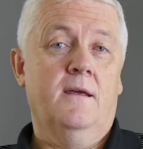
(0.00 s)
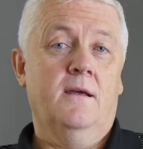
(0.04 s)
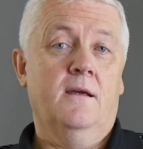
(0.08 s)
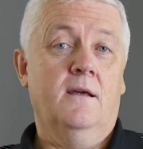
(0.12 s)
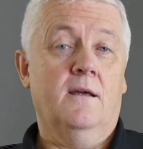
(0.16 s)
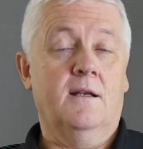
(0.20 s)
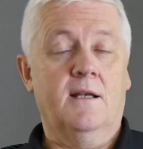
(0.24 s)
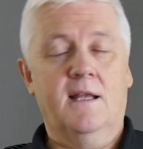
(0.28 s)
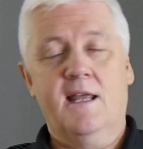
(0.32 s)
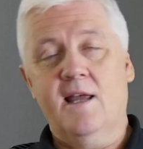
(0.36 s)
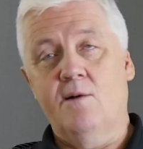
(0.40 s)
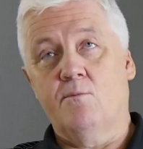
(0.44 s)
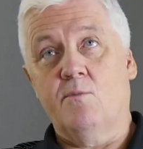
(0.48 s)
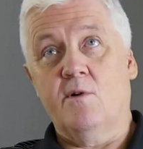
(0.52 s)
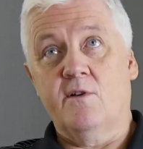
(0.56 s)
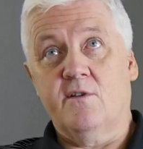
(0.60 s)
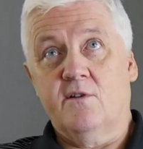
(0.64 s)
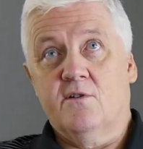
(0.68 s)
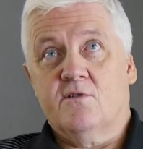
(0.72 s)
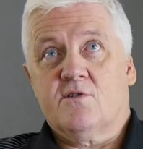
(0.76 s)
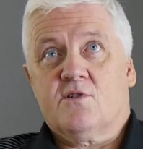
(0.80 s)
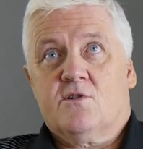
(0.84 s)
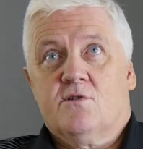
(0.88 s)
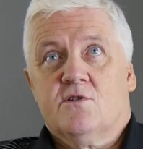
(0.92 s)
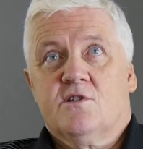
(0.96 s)
And again, whether
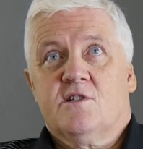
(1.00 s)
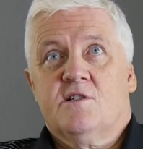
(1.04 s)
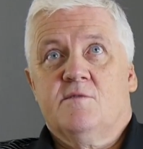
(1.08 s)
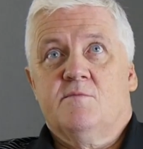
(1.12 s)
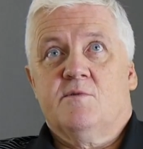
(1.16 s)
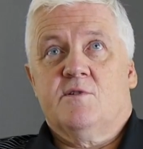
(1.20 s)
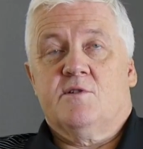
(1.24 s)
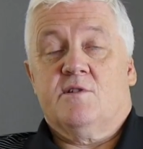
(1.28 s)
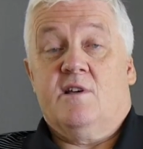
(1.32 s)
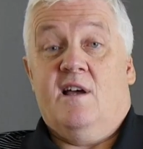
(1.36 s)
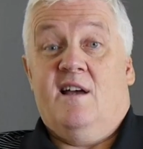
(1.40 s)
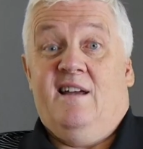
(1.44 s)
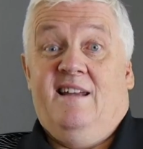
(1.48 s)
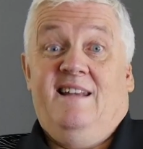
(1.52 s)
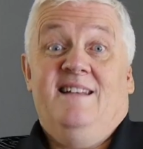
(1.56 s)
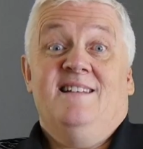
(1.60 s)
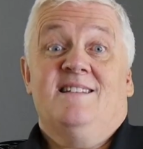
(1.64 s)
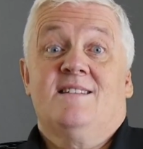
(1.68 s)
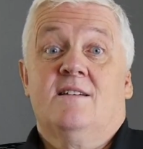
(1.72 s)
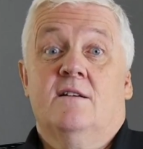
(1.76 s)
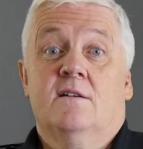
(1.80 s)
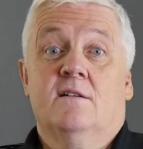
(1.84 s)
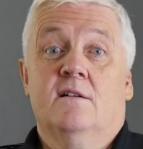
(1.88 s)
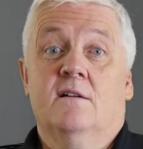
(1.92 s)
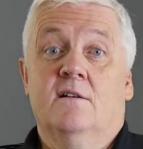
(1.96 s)
those customers are
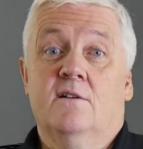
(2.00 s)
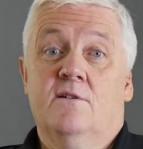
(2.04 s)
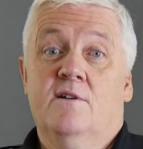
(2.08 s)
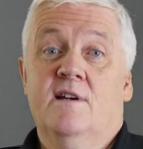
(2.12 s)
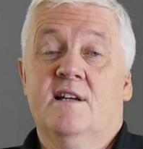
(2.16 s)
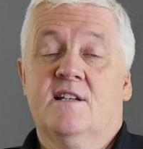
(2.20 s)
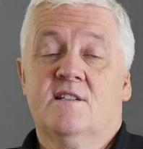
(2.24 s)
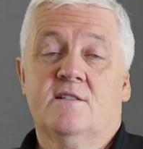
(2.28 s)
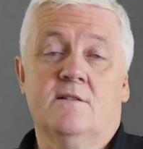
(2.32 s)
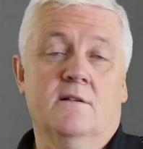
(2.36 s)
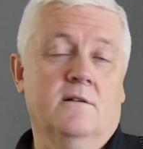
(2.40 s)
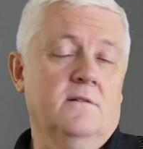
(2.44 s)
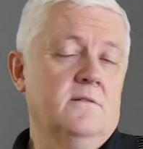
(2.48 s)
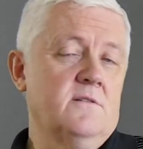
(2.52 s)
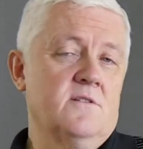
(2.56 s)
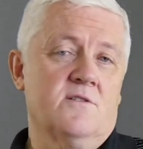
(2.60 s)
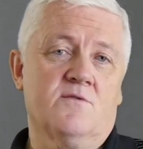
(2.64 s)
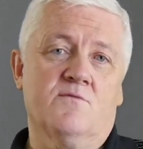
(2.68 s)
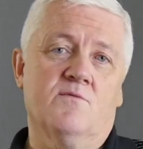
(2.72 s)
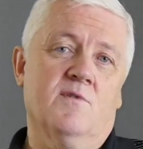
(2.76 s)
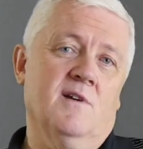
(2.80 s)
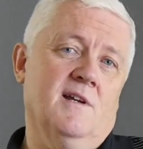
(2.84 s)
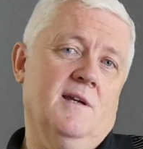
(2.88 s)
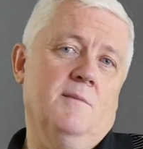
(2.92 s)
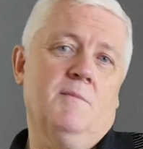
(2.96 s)
internal or external
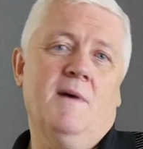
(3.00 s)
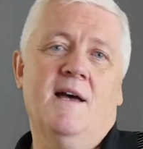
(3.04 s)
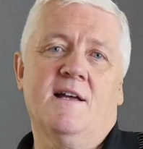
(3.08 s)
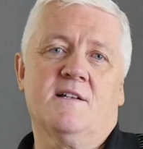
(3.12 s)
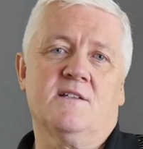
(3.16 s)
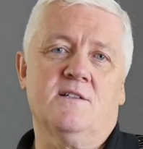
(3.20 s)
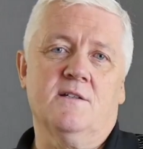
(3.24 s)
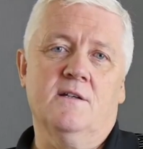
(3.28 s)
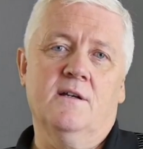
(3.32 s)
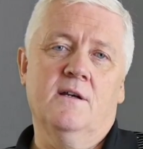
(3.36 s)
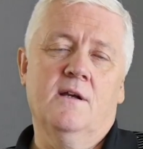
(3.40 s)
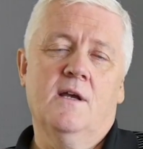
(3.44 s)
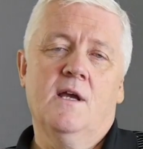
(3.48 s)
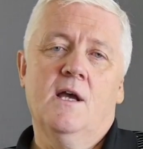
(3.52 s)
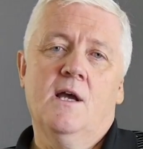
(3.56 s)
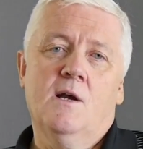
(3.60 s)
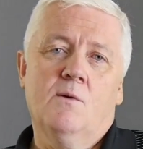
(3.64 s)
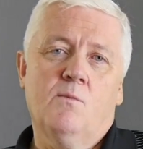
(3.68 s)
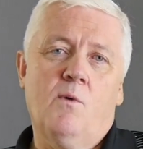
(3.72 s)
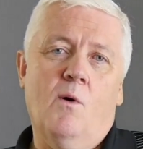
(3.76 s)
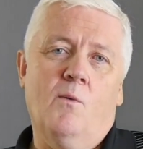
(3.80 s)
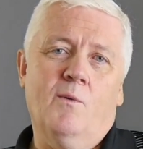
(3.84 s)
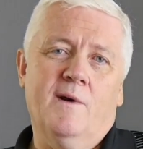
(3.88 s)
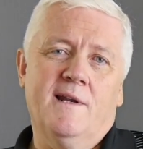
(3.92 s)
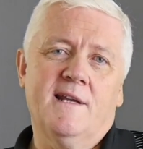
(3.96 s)
doesn't really matter.
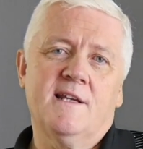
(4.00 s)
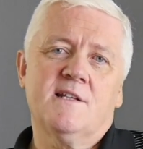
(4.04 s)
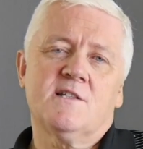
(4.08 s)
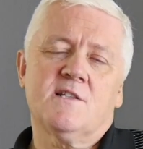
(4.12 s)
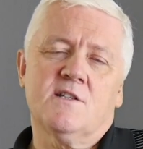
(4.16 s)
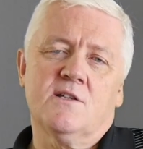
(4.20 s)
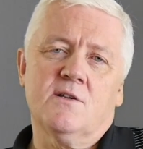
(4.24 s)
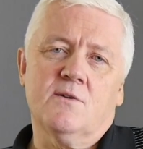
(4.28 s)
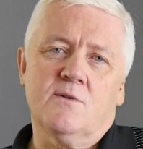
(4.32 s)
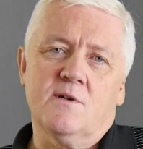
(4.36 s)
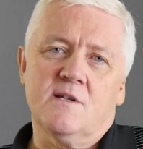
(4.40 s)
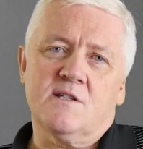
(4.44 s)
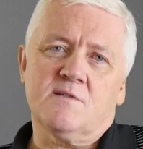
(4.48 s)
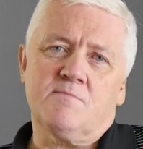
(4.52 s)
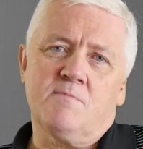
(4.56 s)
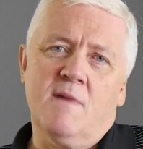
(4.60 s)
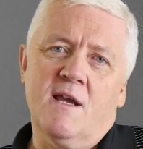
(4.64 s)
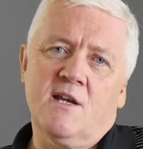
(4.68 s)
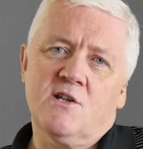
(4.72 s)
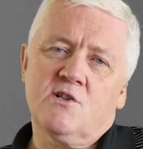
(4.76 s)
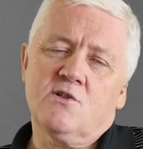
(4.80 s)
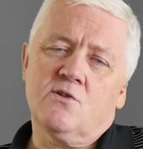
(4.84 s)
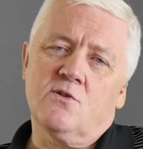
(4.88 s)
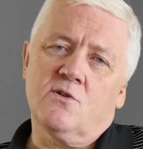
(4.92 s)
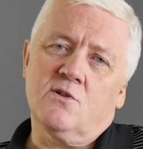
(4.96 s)
What we need to do is
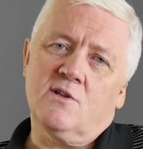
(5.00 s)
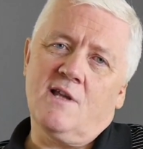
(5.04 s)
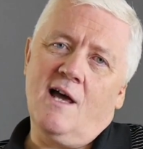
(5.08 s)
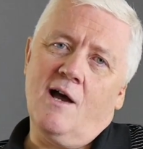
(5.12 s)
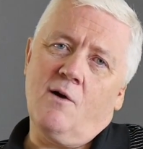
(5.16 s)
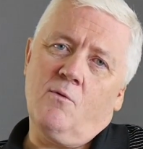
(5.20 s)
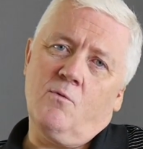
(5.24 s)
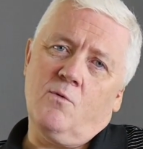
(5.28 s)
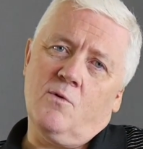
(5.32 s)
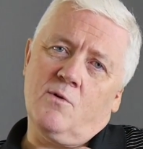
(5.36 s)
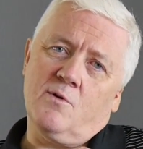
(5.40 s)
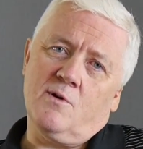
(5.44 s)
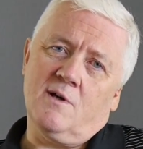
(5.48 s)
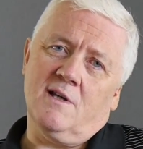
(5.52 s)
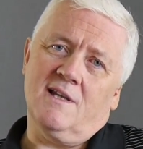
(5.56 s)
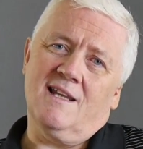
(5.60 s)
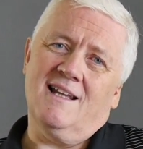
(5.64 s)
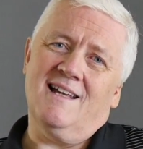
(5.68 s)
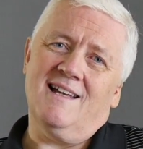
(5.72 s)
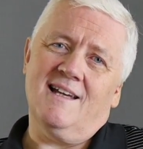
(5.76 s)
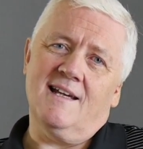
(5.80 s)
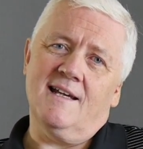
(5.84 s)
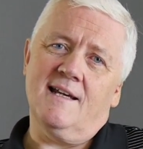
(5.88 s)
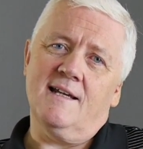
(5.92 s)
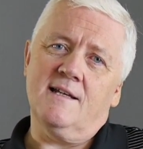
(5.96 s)
make sure that we're
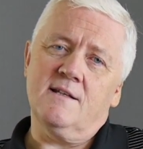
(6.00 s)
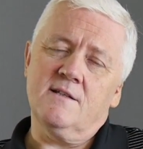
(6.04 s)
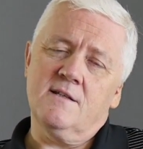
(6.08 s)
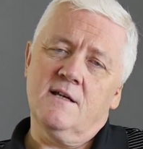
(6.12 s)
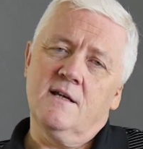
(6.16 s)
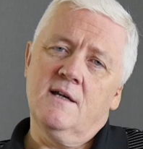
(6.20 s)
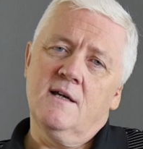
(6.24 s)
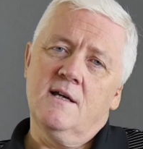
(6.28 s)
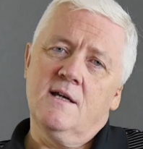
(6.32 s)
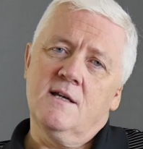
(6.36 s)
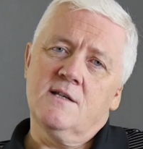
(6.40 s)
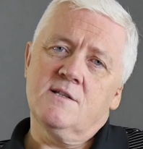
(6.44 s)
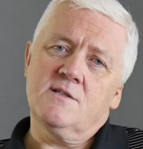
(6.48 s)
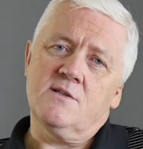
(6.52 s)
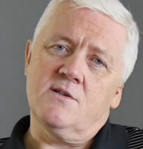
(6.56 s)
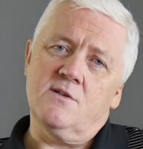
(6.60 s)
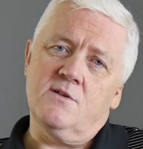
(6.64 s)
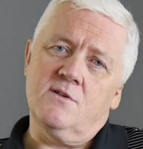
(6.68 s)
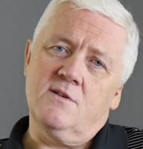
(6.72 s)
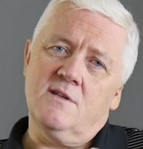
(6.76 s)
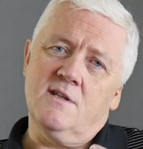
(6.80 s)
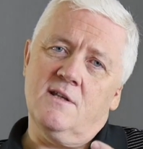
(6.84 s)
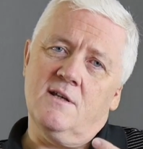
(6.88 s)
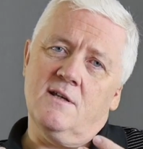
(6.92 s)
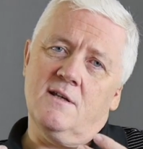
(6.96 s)
aligned
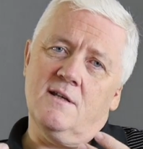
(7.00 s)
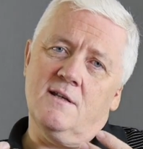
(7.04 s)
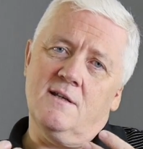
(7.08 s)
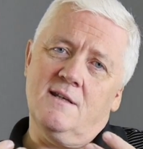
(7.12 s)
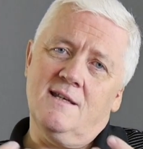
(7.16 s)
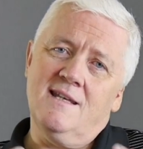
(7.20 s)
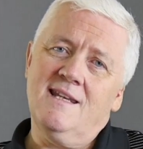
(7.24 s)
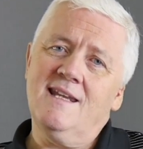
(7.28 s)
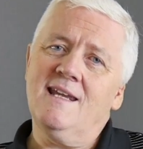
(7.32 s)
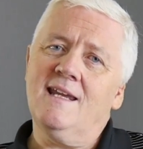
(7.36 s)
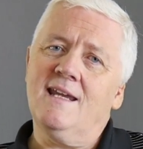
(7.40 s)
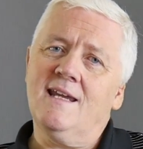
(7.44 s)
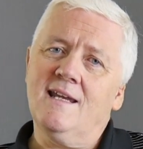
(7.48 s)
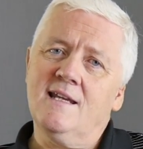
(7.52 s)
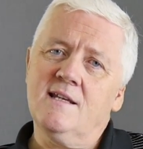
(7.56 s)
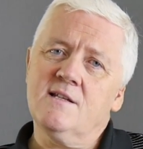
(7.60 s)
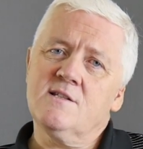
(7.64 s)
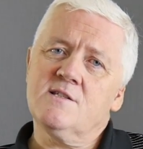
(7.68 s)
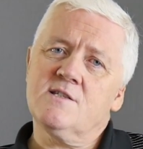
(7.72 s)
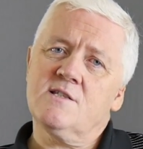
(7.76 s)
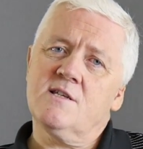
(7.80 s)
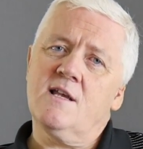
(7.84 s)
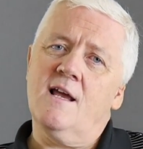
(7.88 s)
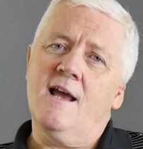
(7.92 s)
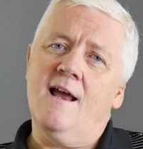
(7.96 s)
to the
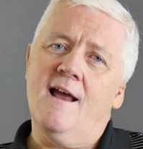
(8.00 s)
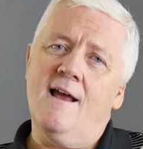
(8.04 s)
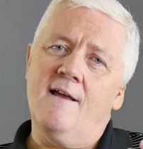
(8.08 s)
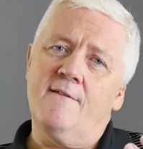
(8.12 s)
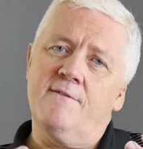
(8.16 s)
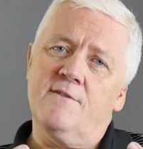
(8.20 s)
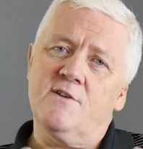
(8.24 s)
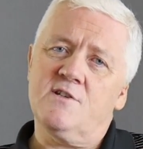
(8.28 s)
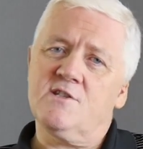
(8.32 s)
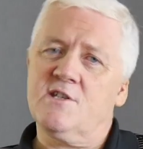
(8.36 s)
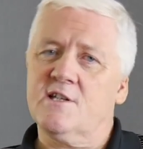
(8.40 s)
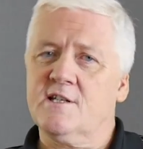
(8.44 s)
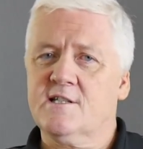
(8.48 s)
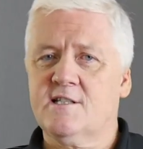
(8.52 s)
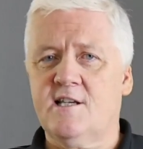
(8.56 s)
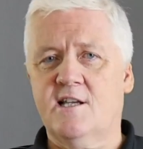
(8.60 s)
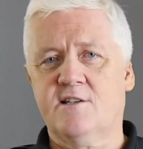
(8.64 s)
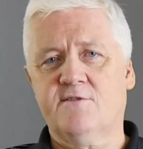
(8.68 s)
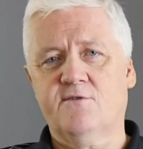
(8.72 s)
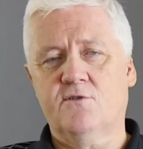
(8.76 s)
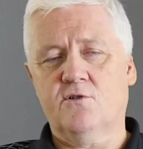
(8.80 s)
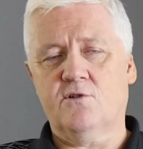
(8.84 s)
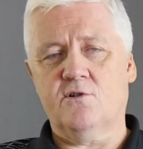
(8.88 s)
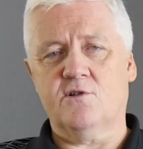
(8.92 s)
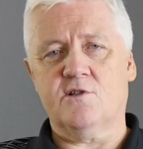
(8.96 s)
needs and the
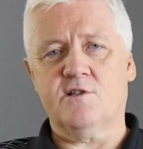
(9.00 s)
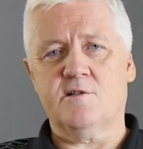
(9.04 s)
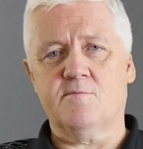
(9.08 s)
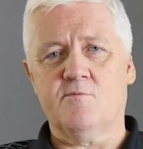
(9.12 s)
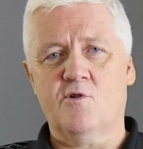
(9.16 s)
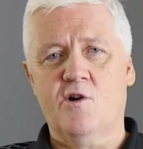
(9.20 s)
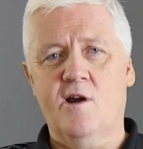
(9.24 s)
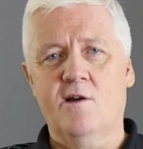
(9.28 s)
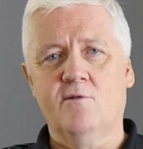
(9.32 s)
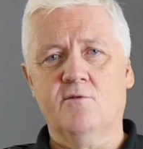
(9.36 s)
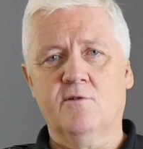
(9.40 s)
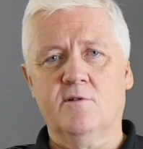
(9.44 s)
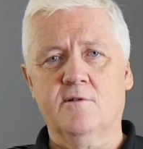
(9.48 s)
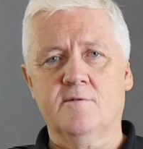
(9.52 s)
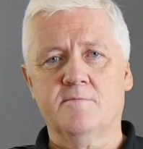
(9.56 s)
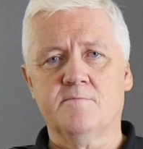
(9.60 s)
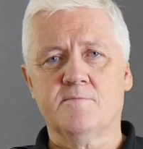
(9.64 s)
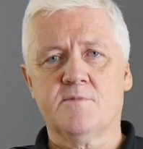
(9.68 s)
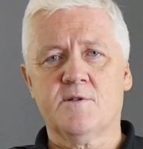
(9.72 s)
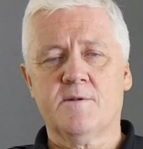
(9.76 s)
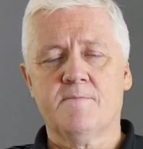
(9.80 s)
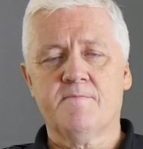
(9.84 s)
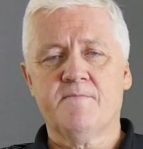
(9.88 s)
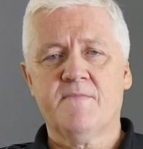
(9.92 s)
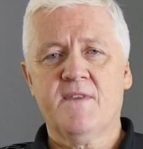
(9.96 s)
successful customer
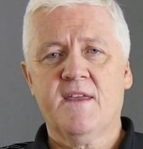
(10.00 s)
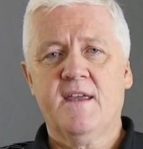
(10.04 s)
outcomes.